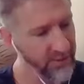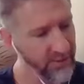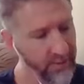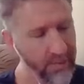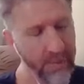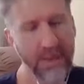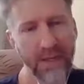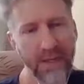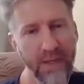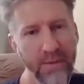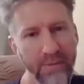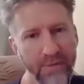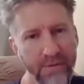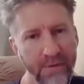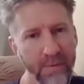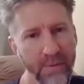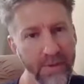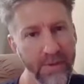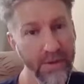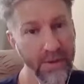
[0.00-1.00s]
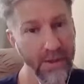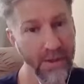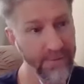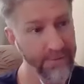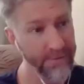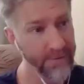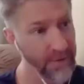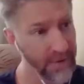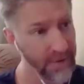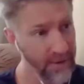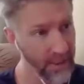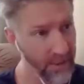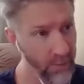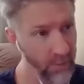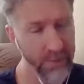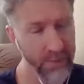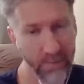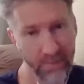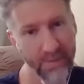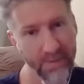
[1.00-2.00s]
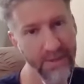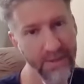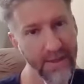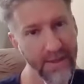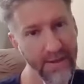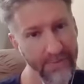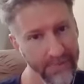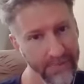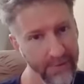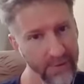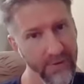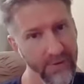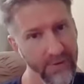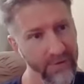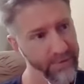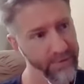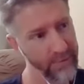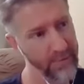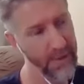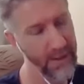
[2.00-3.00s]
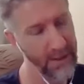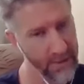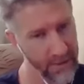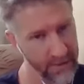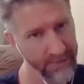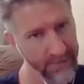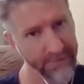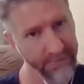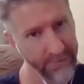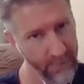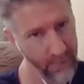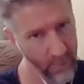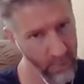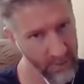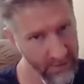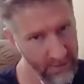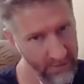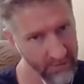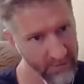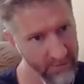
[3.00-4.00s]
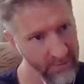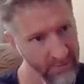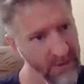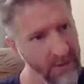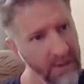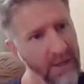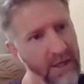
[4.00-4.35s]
just became something that i felt like i want to pray that verse for my life for weeks